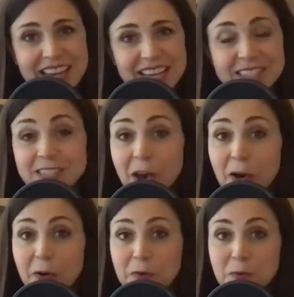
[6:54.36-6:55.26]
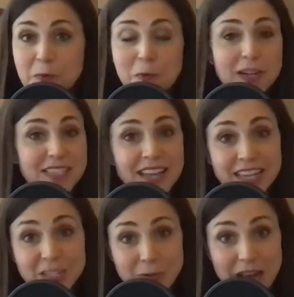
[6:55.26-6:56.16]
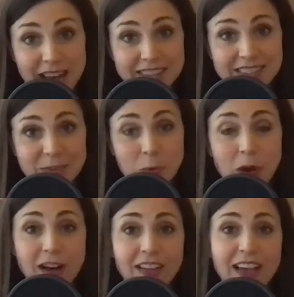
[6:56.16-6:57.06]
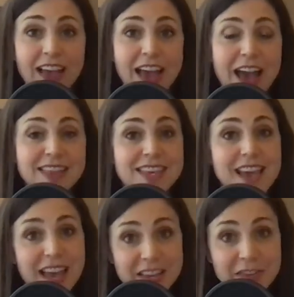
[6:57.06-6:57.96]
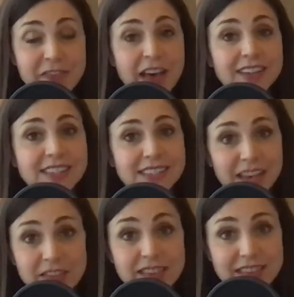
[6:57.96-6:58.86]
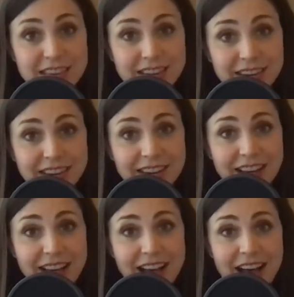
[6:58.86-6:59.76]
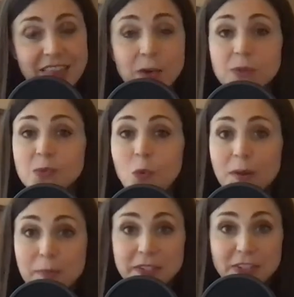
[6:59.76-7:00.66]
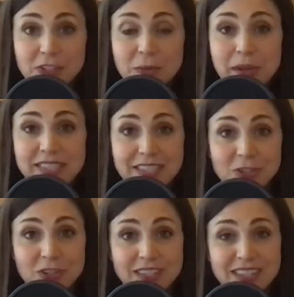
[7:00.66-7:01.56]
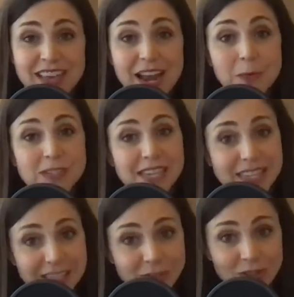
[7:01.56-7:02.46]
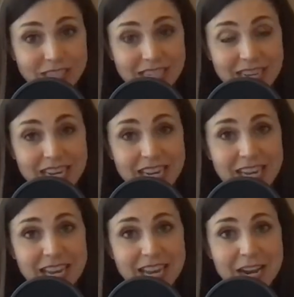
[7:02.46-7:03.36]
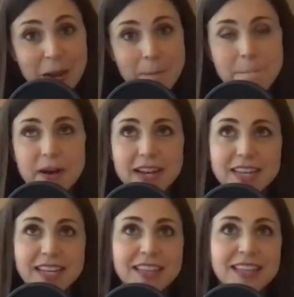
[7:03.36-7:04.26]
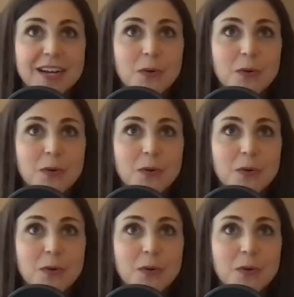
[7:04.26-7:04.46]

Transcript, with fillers: So what did I do next? Well, at the end of that seventh year, there was one position in my district that I was interested in, but there